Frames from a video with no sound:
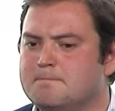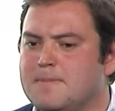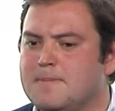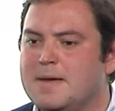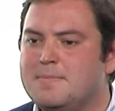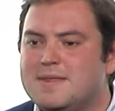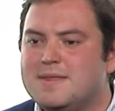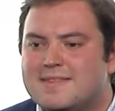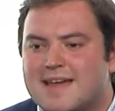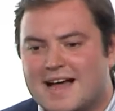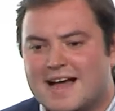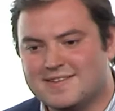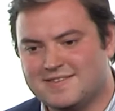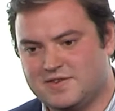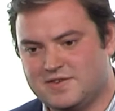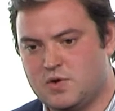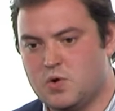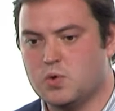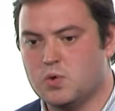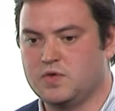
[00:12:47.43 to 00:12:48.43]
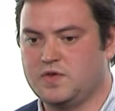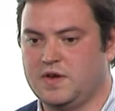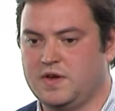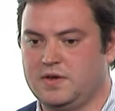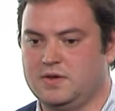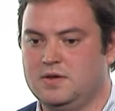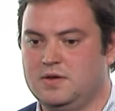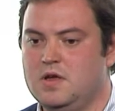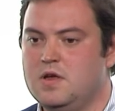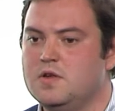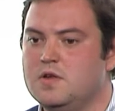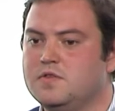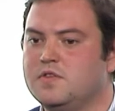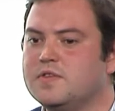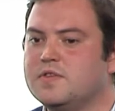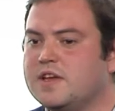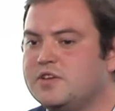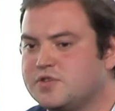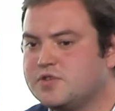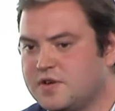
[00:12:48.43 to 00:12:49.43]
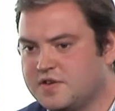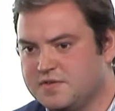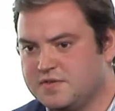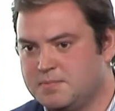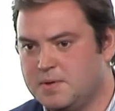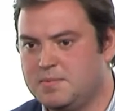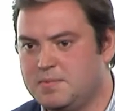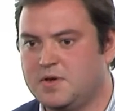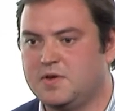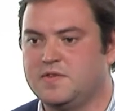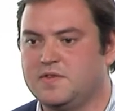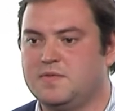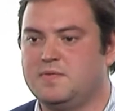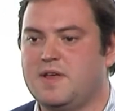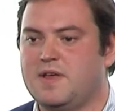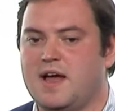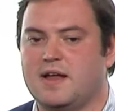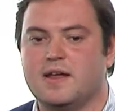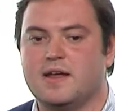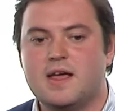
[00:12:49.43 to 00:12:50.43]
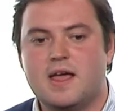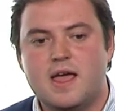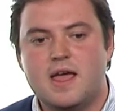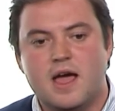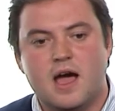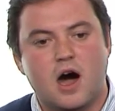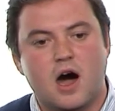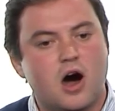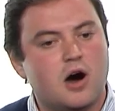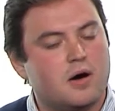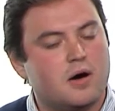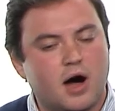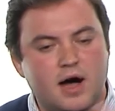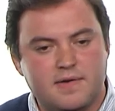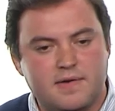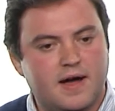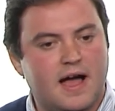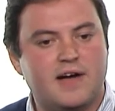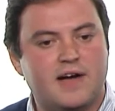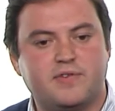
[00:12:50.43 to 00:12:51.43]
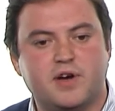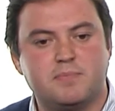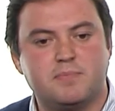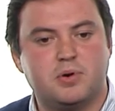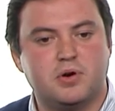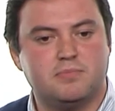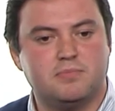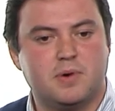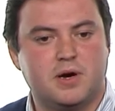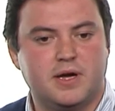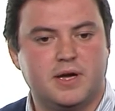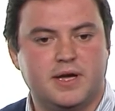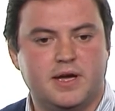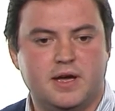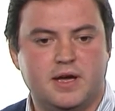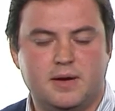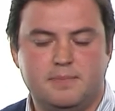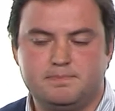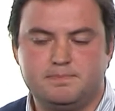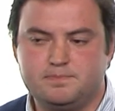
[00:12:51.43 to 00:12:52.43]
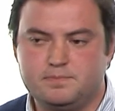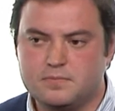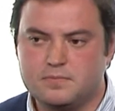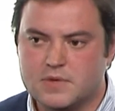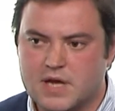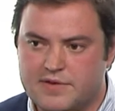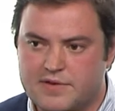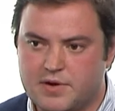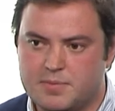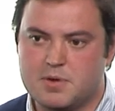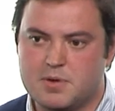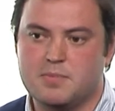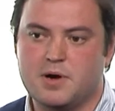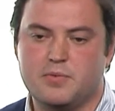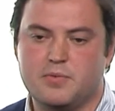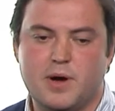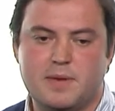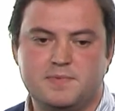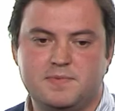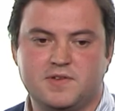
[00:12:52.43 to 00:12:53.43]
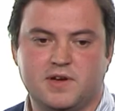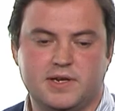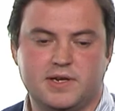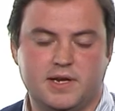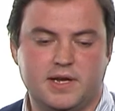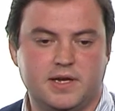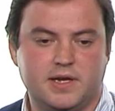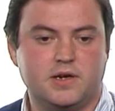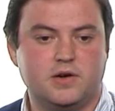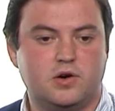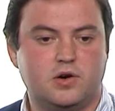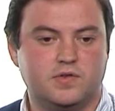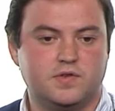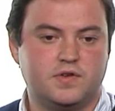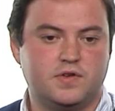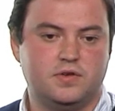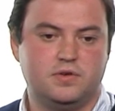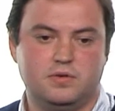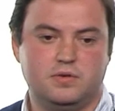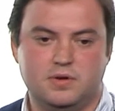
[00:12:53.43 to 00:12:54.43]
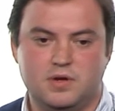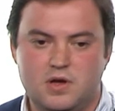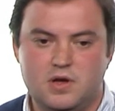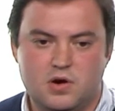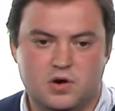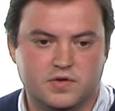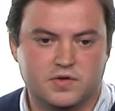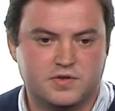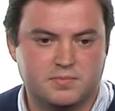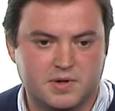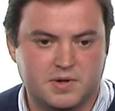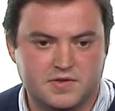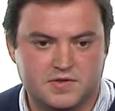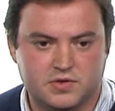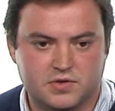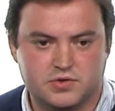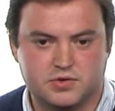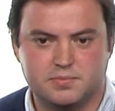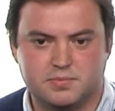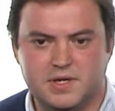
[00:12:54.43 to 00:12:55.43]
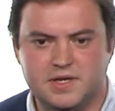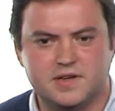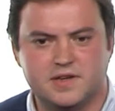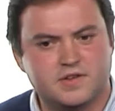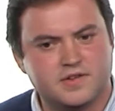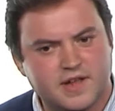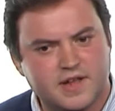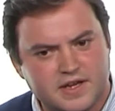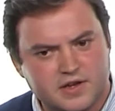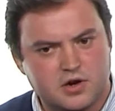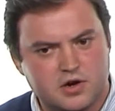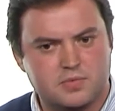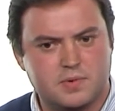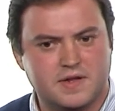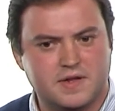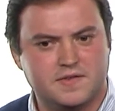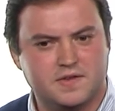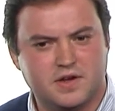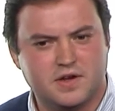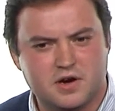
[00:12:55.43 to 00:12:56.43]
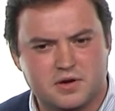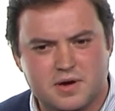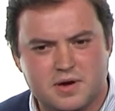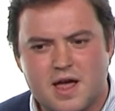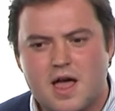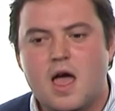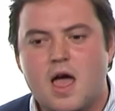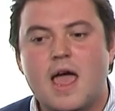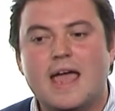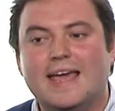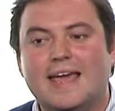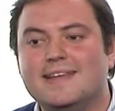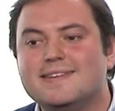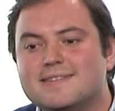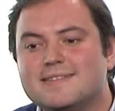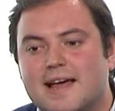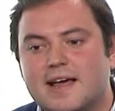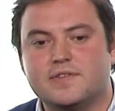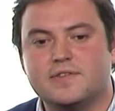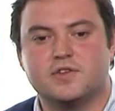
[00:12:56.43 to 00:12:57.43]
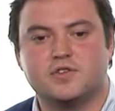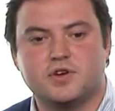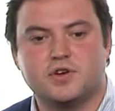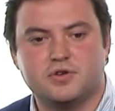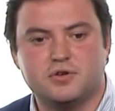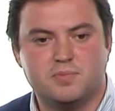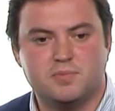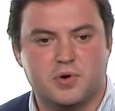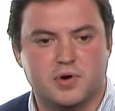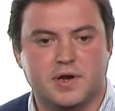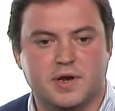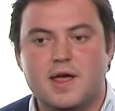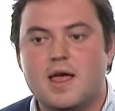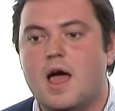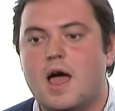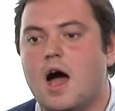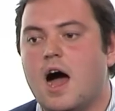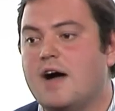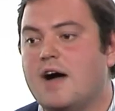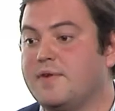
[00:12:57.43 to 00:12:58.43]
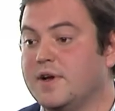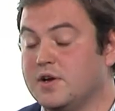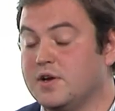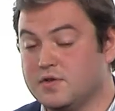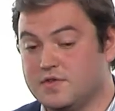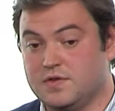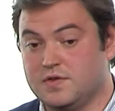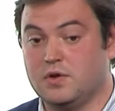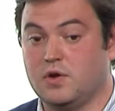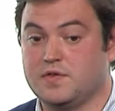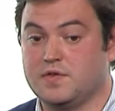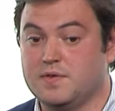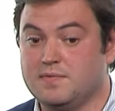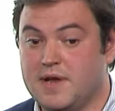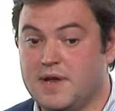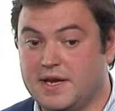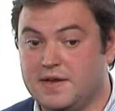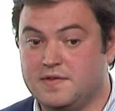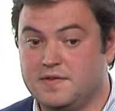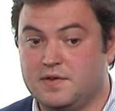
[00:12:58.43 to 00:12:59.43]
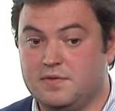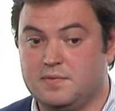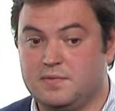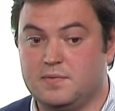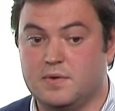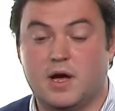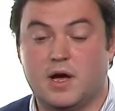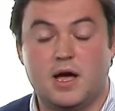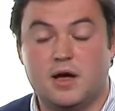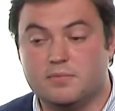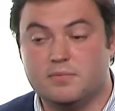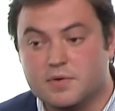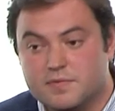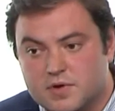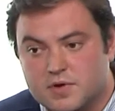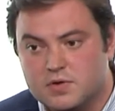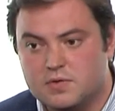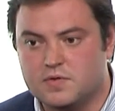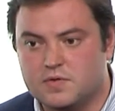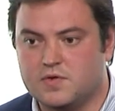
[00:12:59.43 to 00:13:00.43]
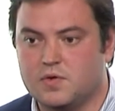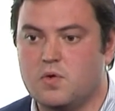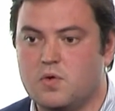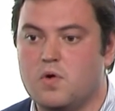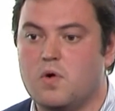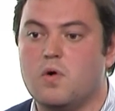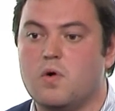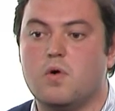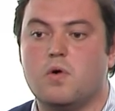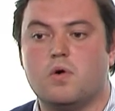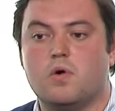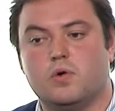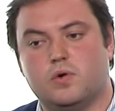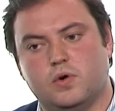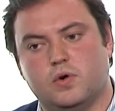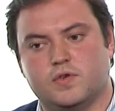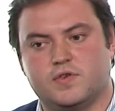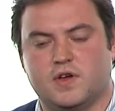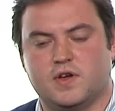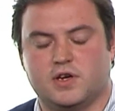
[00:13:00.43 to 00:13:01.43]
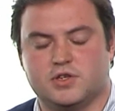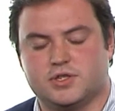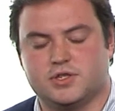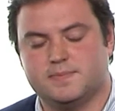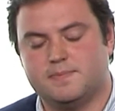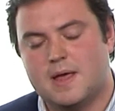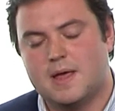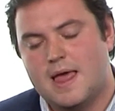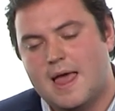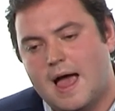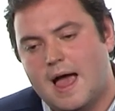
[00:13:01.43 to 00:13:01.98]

maybe that's causing? Do they trust me because of that? Have I put my website link onto my social media? Do they know where to go? Is that the choke point? Have I got lots of negative reviews or such?